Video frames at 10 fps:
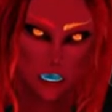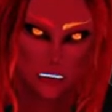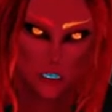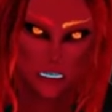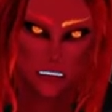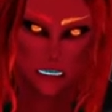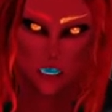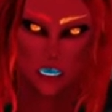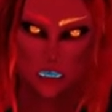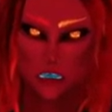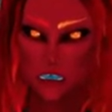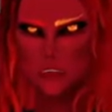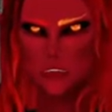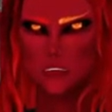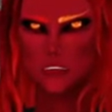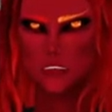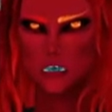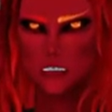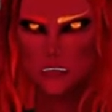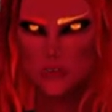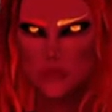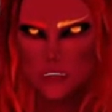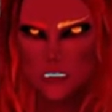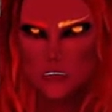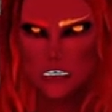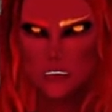there's quite a few here. Alright, so we got